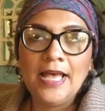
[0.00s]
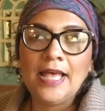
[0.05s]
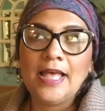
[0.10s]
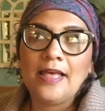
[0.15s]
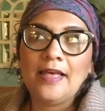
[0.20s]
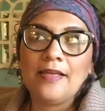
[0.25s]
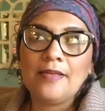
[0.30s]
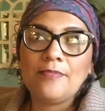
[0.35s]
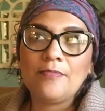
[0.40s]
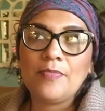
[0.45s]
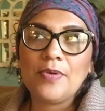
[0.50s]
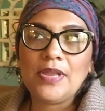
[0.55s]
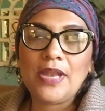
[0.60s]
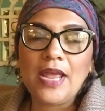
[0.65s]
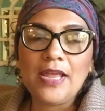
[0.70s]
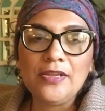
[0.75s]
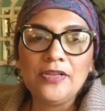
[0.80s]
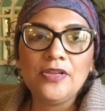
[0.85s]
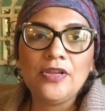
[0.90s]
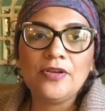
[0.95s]
But
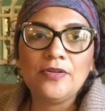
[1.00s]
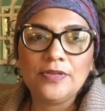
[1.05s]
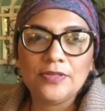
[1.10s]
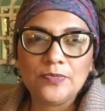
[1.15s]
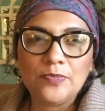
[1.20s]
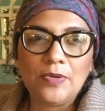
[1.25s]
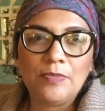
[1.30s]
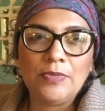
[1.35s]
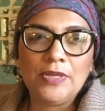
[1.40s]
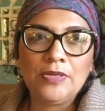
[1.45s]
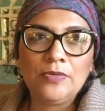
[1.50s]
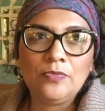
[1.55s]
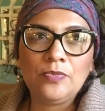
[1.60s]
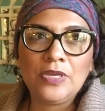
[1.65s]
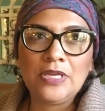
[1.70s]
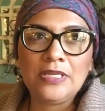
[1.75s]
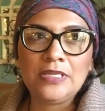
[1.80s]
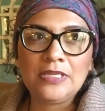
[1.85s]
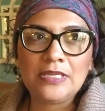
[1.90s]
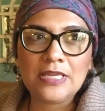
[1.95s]
I know as women,
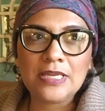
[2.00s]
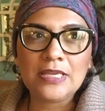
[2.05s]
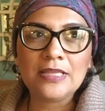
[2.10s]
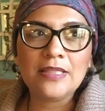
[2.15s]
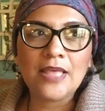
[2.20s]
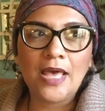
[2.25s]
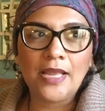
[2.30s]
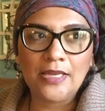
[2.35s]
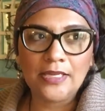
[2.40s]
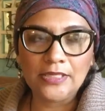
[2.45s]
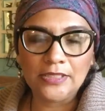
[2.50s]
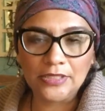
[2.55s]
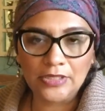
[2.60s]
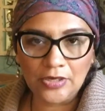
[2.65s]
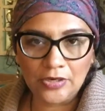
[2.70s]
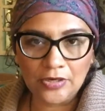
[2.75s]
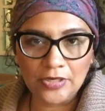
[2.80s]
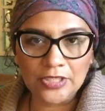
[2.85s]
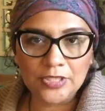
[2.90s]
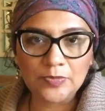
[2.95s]
we need that
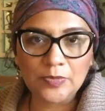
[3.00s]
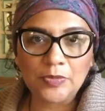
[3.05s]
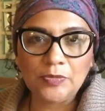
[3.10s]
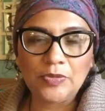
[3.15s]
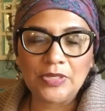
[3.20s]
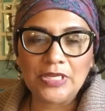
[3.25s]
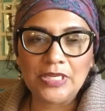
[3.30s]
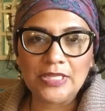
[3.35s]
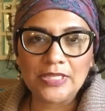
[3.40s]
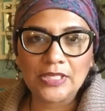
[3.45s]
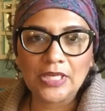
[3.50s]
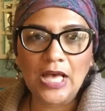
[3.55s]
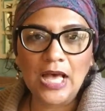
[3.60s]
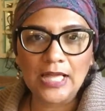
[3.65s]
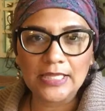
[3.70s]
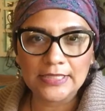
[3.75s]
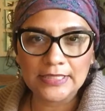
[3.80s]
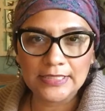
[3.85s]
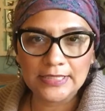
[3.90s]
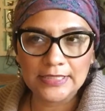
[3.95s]
encouragement. We need the
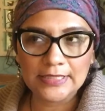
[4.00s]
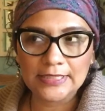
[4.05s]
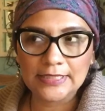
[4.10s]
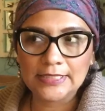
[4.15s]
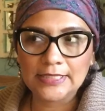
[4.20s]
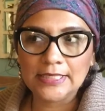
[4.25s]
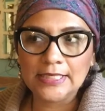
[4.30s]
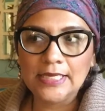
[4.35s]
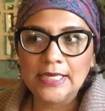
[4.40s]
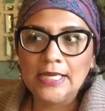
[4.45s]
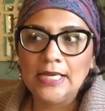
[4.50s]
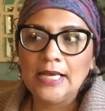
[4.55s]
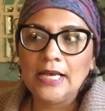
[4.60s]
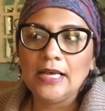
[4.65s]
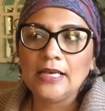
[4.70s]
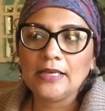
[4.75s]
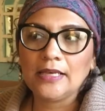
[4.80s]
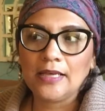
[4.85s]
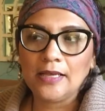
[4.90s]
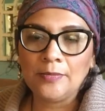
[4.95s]
constant
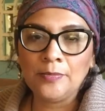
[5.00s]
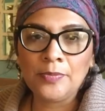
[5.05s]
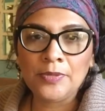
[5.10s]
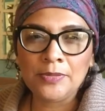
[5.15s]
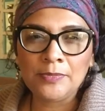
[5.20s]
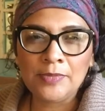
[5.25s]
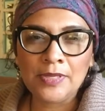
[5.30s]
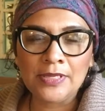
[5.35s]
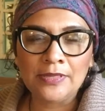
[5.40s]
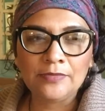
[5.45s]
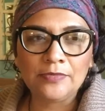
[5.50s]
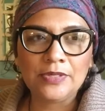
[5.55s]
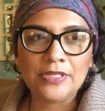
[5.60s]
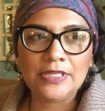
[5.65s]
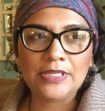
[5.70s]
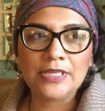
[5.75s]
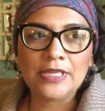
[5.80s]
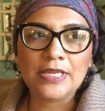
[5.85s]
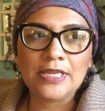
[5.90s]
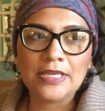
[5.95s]
accompaniment. We
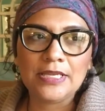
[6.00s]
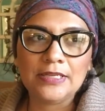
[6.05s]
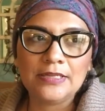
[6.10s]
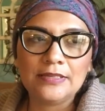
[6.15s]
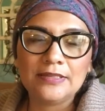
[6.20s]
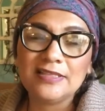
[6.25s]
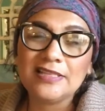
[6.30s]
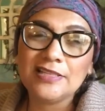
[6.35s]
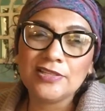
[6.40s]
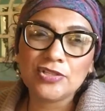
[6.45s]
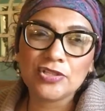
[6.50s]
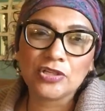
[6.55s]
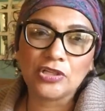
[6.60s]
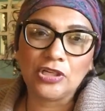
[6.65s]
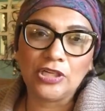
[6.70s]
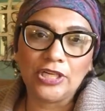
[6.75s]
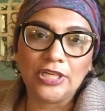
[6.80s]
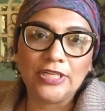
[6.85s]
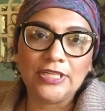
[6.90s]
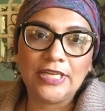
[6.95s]
need
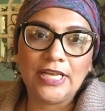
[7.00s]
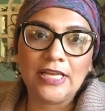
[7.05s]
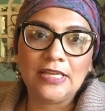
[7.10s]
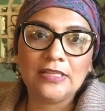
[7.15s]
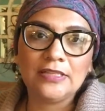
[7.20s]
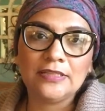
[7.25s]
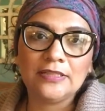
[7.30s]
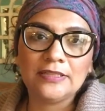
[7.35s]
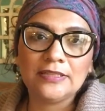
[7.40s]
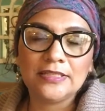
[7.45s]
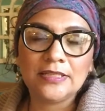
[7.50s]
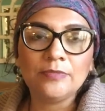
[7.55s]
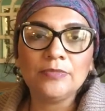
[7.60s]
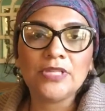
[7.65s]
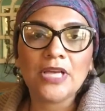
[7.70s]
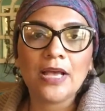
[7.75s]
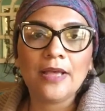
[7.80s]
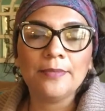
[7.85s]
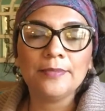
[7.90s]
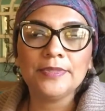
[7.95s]
sisterhood. And
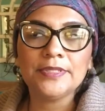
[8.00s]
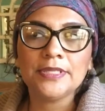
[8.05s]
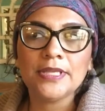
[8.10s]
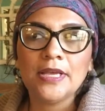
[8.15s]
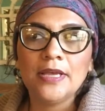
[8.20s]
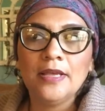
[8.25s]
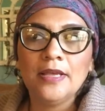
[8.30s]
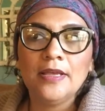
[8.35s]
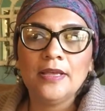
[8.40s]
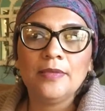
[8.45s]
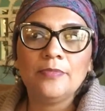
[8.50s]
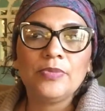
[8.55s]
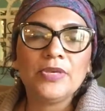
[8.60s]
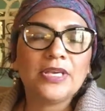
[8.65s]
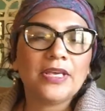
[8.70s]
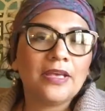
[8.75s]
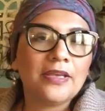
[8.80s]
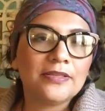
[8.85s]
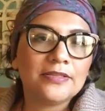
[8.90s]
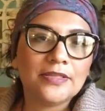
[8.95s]
sometimes
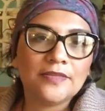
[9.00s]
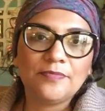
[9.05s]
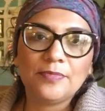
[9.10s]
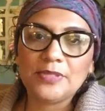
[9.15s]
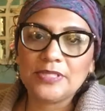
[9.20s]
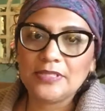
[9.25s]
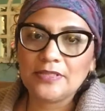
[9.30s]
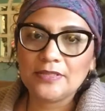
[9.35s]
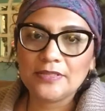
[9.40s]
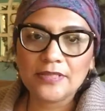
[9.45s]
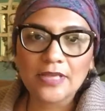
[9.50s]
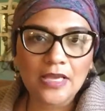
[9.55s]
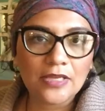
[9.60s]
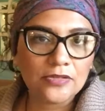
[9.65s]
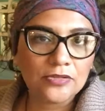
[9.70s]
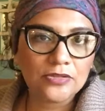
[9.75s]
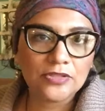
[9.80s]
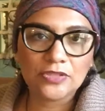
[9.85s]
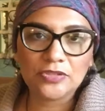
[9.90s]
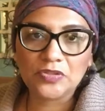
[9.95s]
because of busy
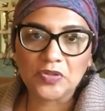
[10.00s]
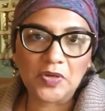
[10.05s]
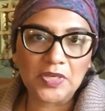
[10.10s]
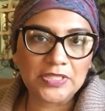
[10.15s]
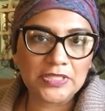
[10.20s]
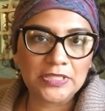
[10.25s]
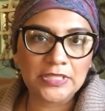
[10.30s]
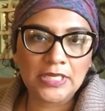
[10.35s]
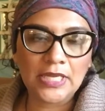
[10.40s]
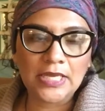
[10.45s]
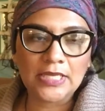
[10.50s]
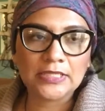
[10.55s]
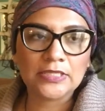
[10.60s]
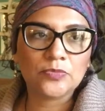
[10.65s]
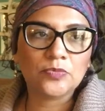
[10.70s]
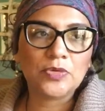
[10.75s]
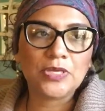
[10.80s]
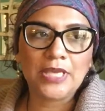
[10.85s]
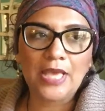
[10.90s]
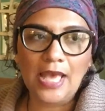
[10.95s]
schedules and craziness,
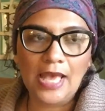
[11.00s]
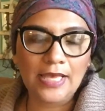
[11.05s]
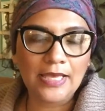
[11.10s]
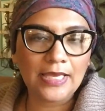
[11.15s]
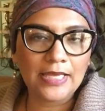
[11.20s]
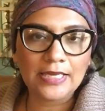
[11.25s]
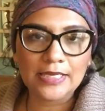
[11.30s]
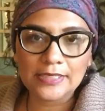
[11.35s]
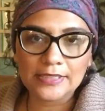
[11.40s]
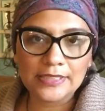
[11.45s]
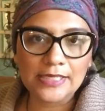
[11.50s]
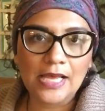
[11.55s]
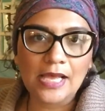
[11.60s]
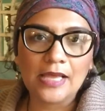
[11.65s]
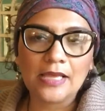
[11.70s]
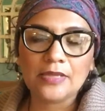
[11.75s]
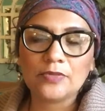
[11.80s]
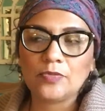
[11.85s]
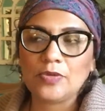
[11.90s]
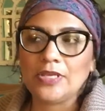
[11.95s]
we can't get it
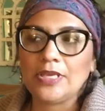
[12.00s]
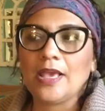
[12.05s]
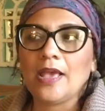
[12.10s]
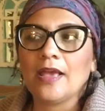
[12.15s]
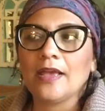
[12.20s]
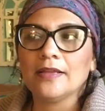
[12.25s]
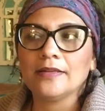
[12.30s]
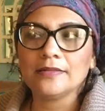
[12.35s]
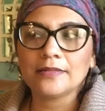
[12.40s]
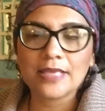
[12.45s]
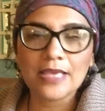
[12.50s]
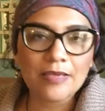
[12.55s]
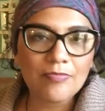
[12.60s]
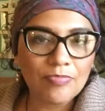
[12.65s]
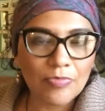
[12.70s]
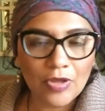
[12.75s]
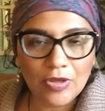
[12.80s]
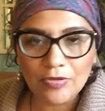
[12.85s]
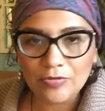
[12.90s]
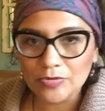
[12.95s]
done. We can't keep
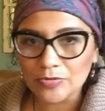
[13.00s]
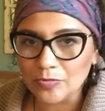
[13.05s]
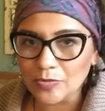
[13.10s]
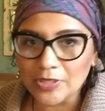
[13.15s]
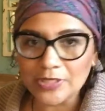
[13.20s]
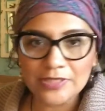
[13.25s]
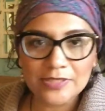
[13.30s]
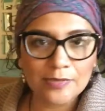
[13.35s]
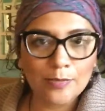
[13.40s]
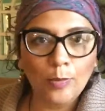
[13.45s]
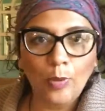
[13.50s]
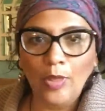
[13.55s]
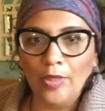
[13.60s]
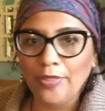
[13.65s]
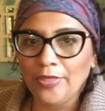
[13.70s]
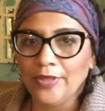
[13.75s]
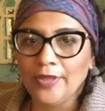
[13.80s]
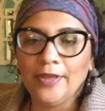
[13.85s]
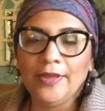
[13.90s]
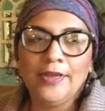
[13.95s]
those once a
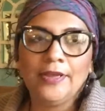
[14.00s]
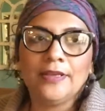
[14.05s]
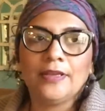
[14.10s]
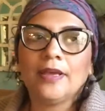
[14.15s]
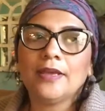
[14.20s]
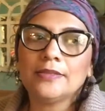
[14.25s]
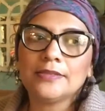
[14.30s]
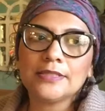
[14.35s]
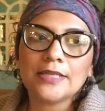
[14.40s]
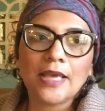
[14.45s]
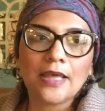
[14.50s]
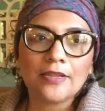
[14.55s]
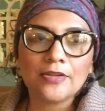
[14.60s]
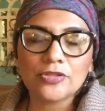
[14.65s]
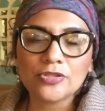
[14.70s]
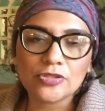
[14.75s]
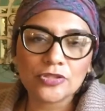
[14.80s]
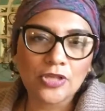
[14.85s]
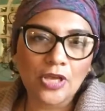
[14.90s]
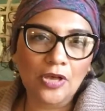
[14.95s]
month
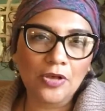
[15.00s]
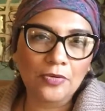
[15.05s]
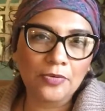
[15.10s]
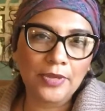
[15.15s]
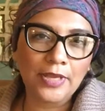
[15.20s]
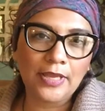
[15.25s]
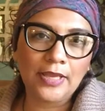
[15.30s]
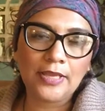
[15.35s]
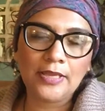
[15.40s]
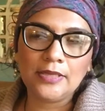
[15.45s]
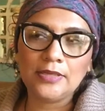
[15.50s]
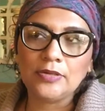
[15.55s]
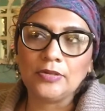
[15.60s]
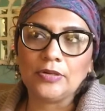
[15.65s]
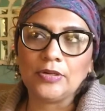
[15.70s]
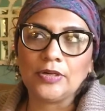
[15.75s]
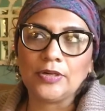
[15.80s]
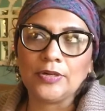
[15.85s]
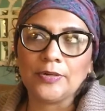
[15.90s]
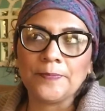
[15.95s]
get-togethers going
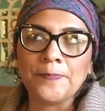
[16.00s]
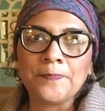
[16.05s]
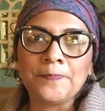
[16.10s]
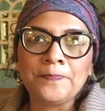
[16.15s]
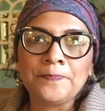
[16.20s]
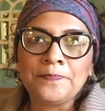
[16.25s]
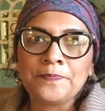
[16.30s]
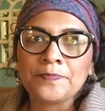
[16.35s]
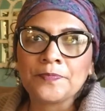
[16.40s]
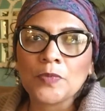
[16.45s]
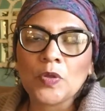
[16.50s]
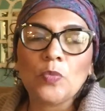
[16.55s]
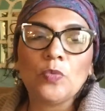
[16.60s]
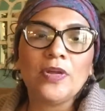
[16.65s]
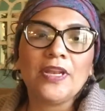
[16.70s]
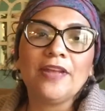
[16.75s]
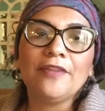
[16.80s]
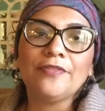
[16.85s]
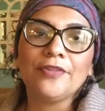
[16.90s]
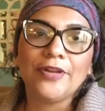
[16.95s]
or
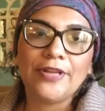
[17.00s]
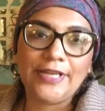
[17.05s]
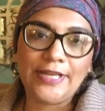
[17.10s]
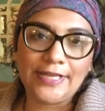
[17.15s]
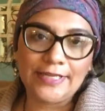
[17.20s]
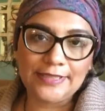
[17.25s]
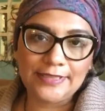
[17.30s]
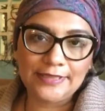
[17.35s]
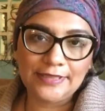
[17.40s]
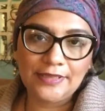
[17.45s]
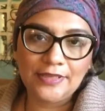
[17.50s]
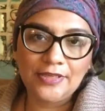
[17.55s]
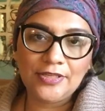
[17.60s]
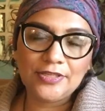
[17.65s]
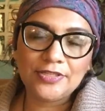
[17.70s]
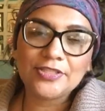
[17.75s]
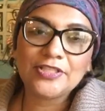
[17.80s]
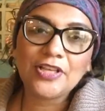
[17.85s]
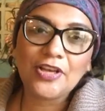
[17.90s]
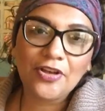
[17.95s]
whatever it is.
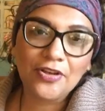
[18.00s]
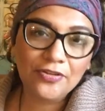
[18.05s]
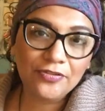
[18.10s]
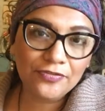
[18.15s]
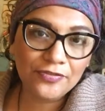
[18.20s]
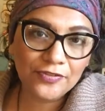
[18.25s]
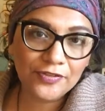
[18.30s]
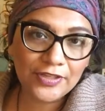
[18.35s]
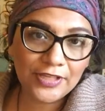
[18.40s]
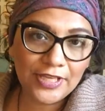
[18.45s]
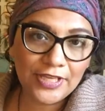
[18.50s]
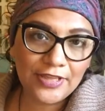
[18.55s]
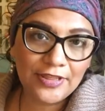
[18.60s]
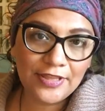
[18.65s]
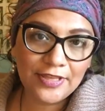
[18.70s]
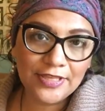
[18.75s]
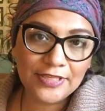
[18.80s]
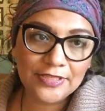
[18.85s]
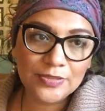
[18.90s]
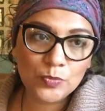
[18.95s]
So hopefully
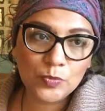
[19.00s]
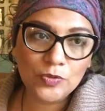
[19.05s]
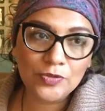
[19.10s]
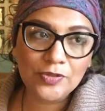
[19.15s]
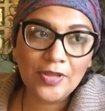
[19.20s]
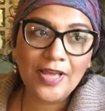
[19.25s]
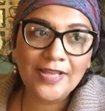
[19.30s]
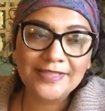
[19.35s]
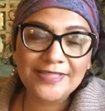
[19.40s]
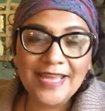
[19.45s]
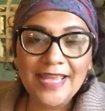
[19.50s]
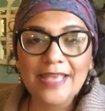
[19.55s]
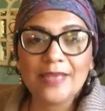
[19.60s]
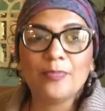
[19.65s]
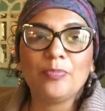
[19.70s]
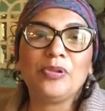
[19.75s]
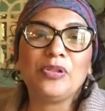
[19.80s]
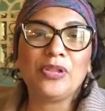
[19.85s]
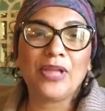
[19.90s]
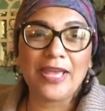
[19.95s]
this will not take
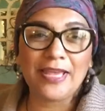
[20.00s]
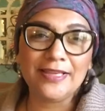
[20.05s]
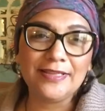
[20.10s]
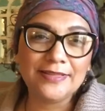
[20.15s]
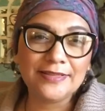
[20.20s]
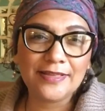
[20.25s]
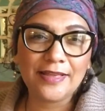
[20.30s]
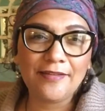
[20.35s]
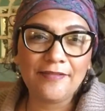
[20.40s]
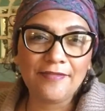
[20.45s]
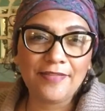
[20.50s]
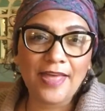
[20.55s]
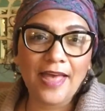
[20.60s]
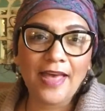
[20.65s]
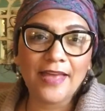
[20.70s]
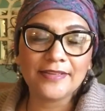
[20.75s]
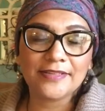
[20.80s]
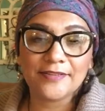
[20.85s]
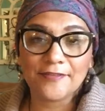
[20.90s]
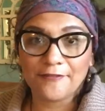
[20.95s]
place of
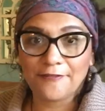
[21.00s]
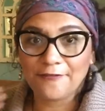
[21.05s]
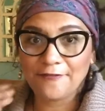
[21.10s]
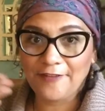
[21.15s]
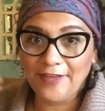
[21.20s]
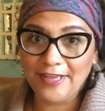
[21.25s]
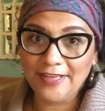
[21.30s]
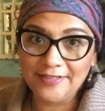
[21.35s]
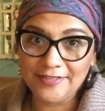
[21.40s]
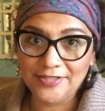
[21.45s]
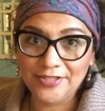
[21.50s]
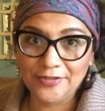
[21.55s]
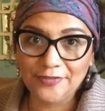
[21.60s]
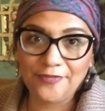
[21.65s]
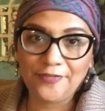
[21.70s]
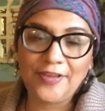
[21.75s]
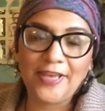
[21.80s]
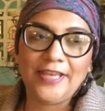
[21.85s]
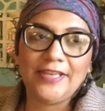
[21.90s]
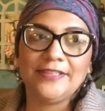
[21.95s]
that
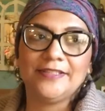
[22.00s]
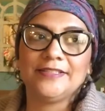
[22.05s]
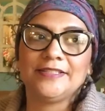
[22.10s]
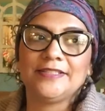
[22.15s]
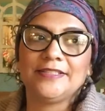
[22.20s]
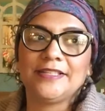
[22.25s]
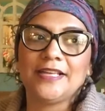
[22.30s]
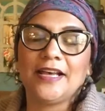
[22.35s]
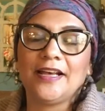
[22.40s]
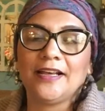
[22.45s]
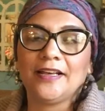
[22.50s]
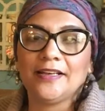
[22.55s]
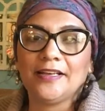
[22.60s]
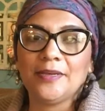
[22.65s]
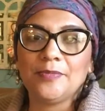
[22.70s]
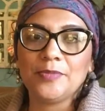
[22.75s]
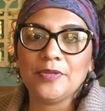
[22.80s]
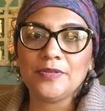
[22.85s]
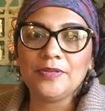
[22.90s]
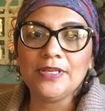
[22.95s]
face-to-face
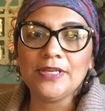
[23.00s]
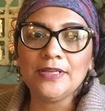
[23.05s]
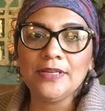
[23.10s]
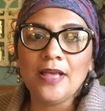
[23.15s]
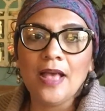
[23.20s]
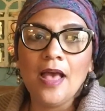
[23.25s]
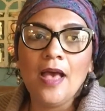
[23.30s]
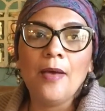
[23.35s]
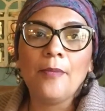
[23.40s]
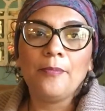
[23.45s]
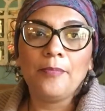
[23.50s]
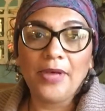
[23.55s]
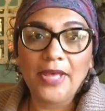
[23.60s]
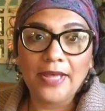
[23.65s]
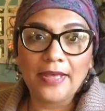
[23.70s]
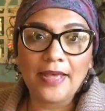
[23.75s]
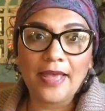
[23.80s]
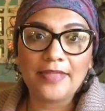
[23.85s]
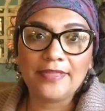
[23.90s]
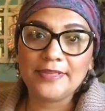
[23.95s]
communion,
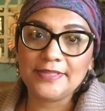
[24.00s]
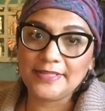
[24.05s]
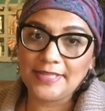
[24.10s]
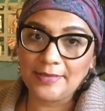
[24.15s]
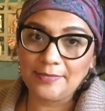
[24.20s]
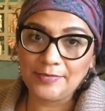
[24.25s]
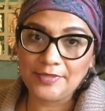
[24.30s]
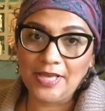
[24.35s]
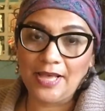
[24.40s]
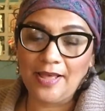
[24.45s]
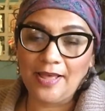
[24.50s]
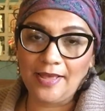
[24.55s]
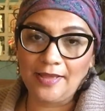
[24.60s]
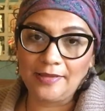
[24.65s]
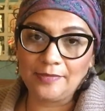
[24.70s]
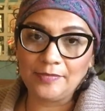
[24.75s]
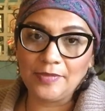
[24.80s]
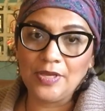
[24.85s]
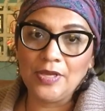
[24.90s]
but at the same time,